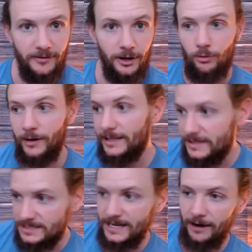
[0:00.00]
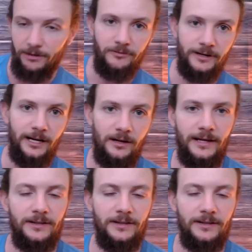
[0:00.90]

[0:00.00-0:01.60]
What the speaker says: If I don't write this down, I'll forget it.